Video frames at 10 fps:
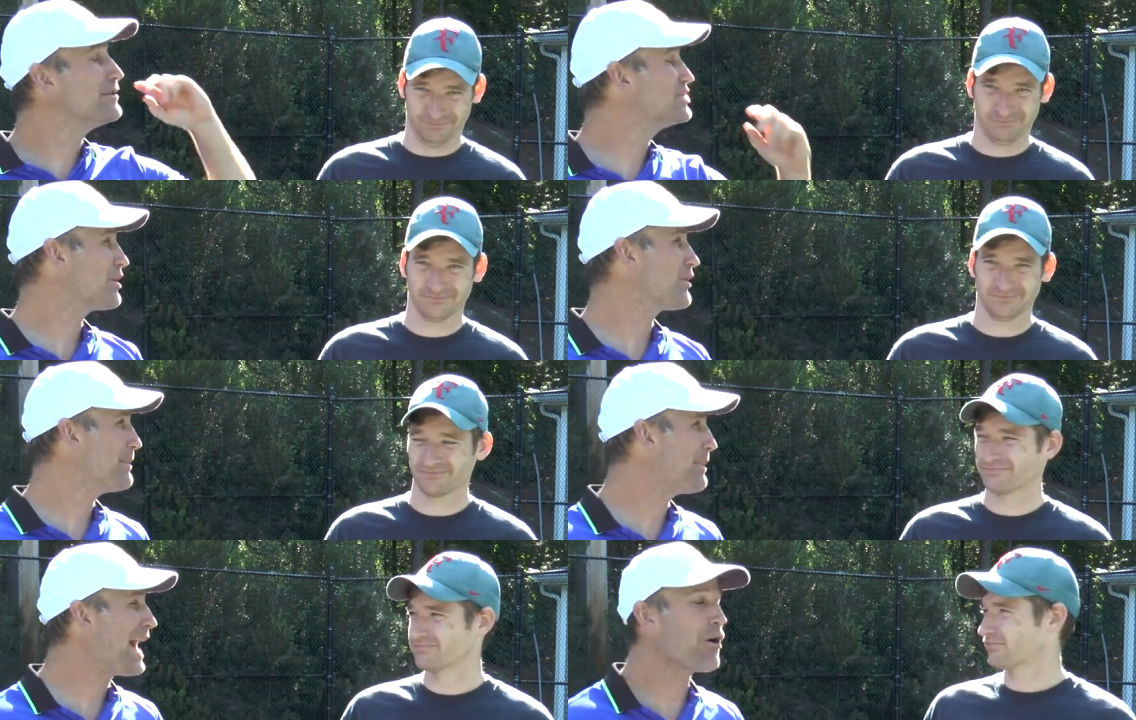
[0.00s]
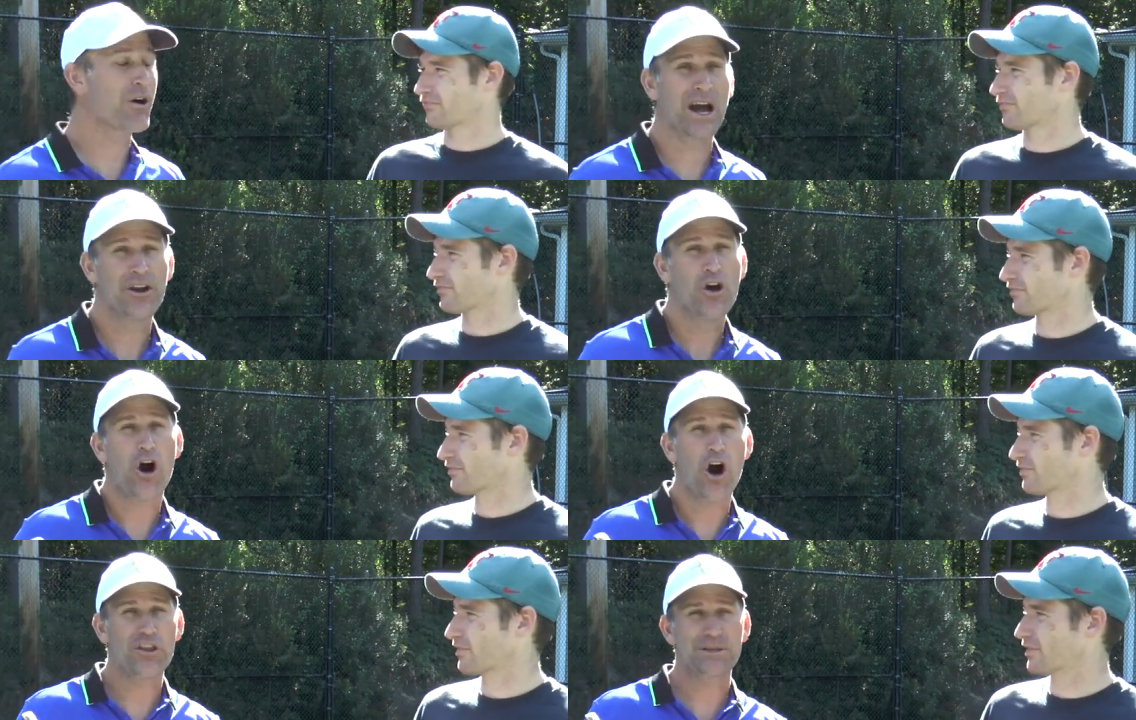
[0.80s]
Speaker 1: to generate power on,
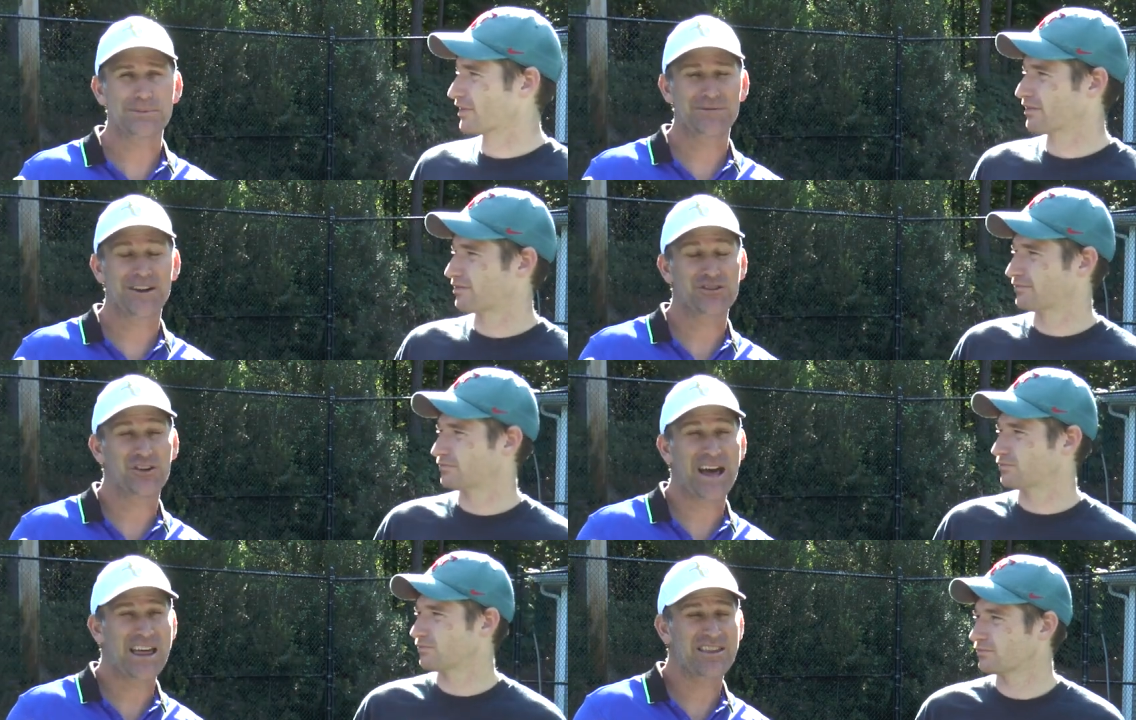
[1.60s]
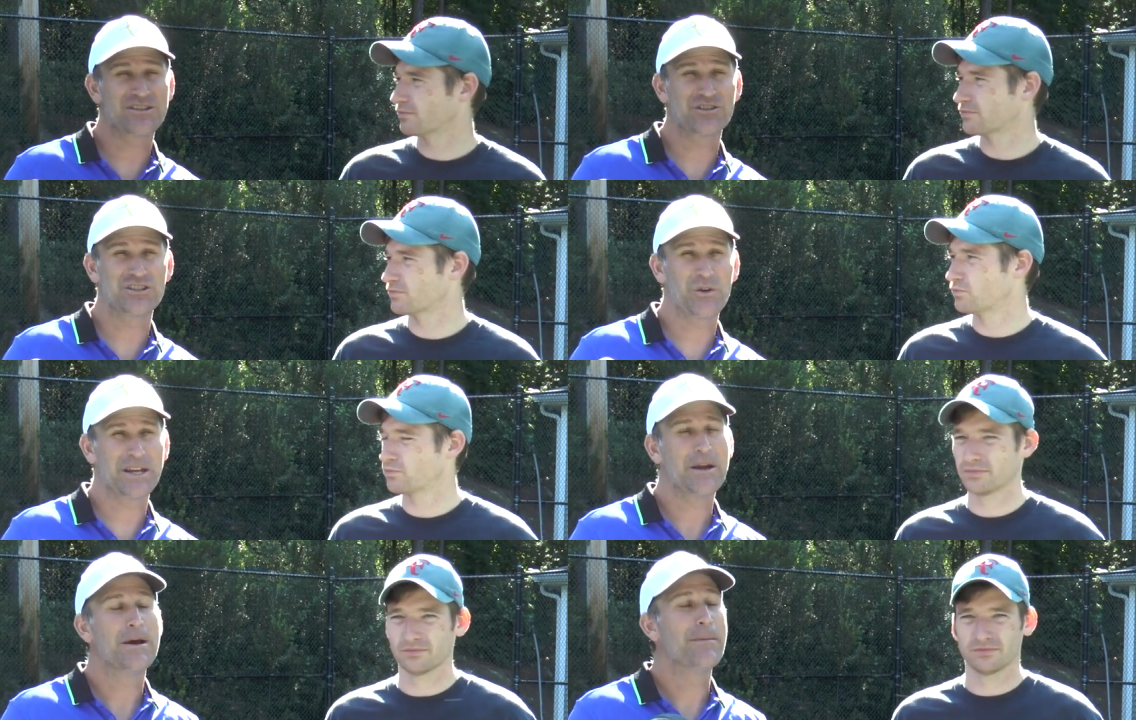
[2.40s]
all these professional athletes are
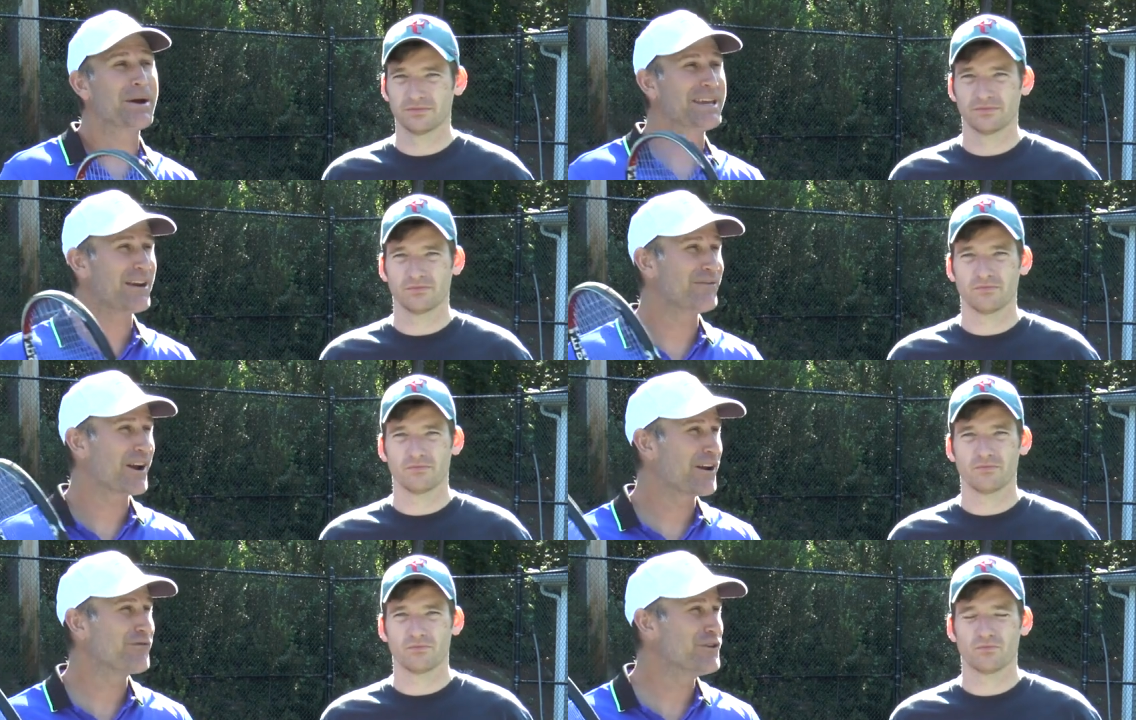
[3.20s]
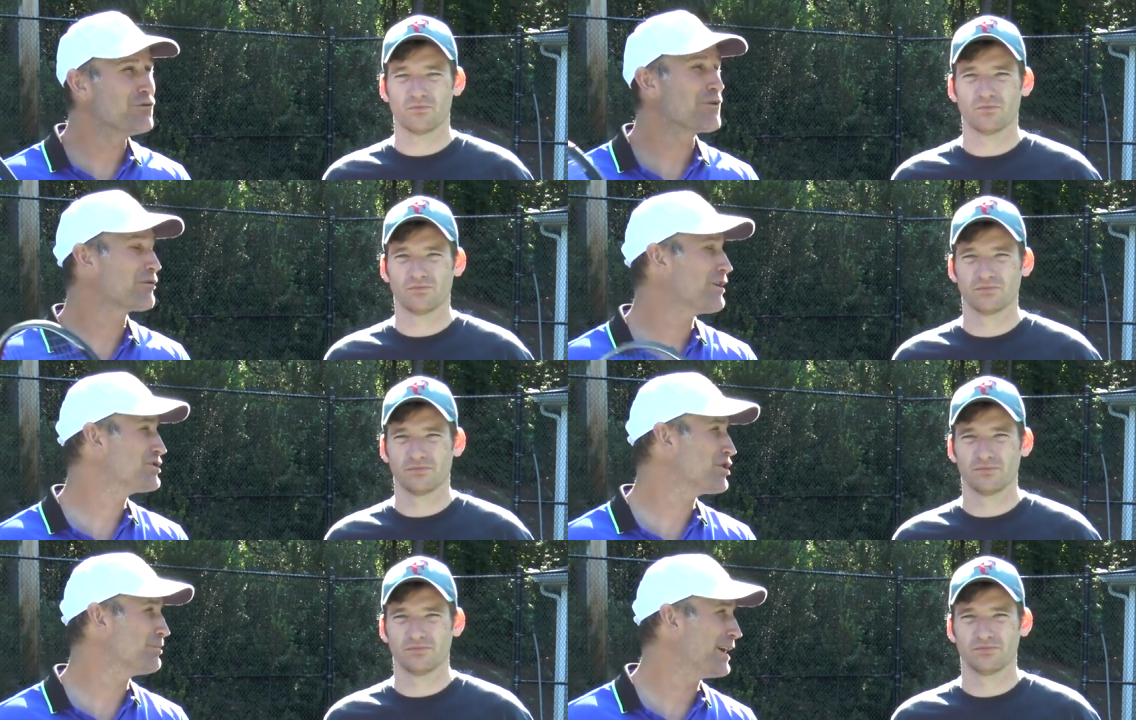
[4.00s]
doing but yet very few
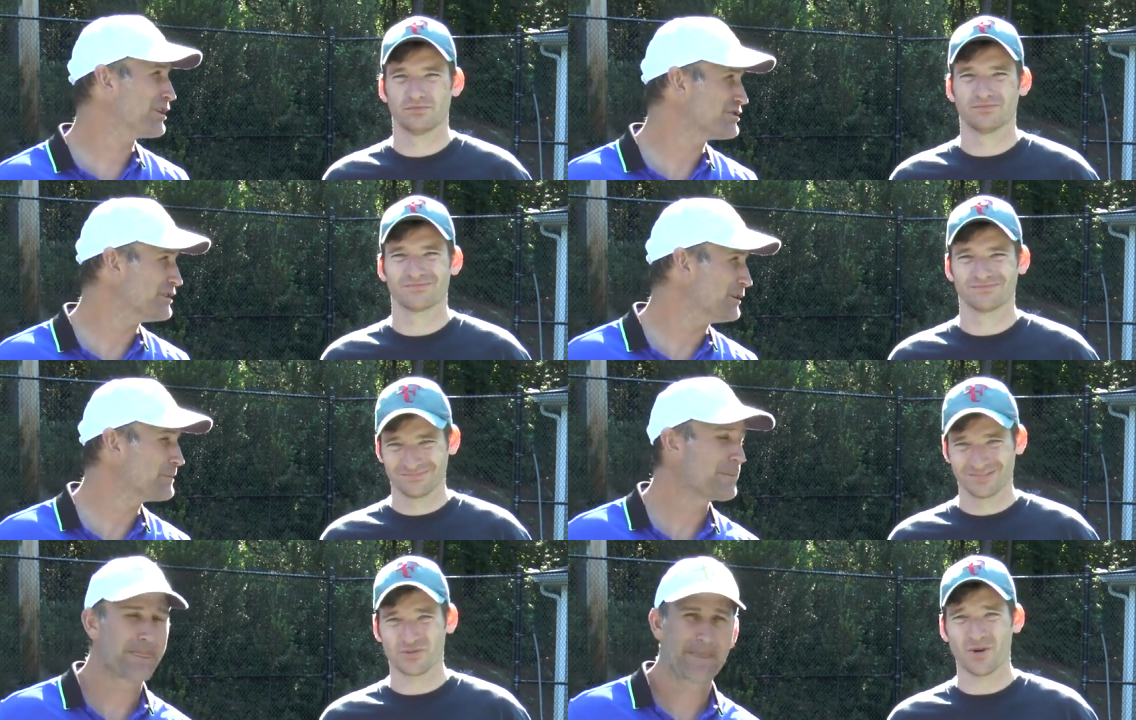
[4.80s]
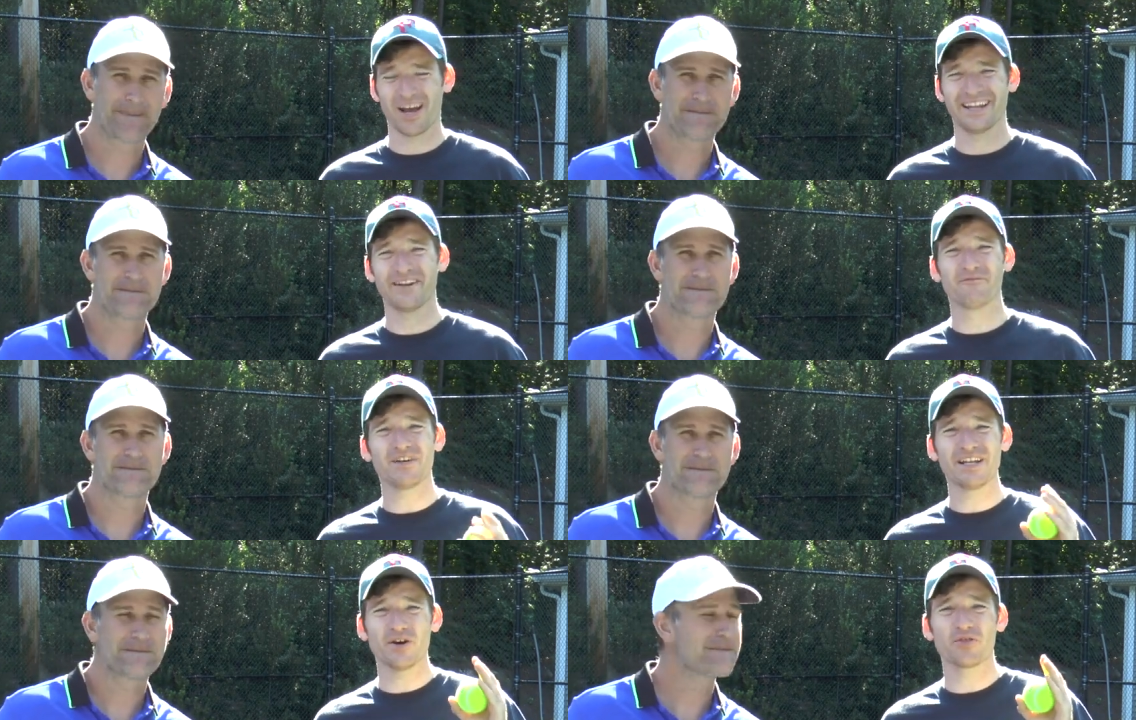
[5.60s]
recreational players do.
Speaker 2: That's right. And in
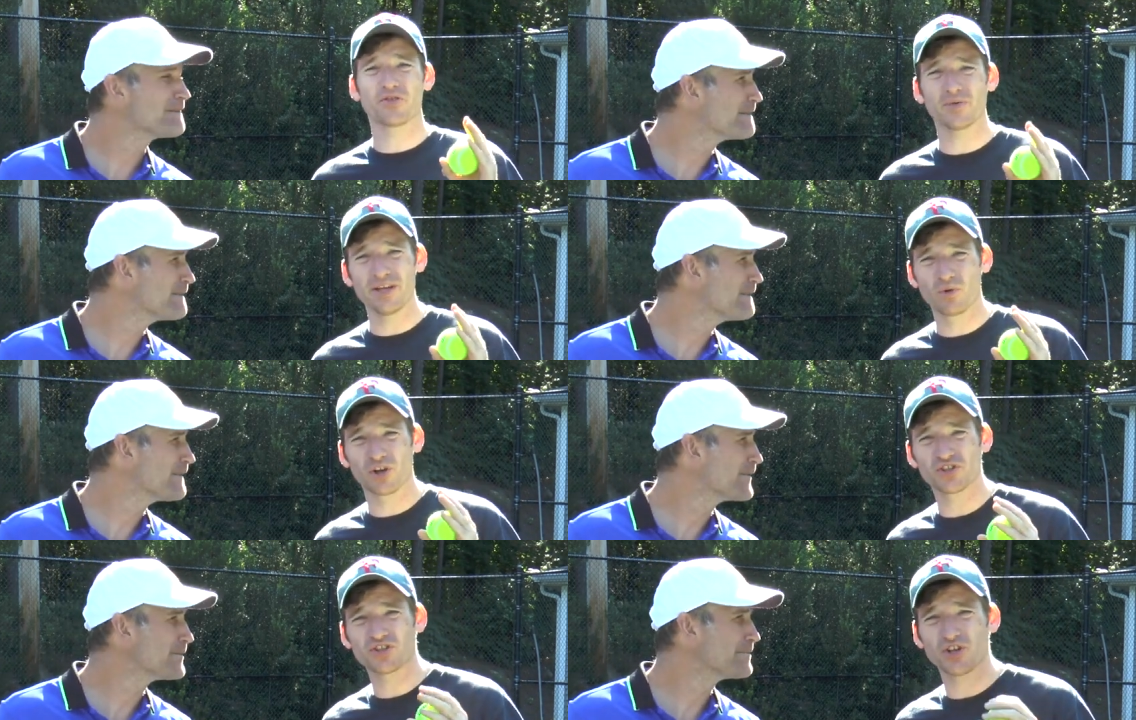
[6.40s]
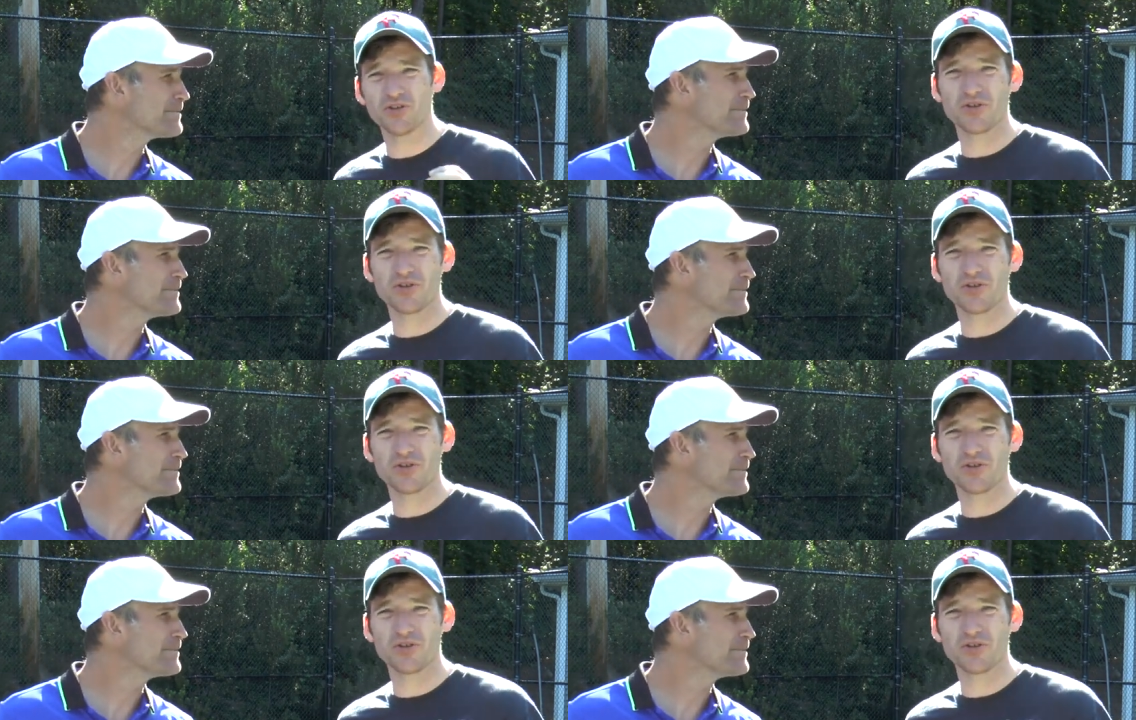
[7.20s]
video three, we're going to show you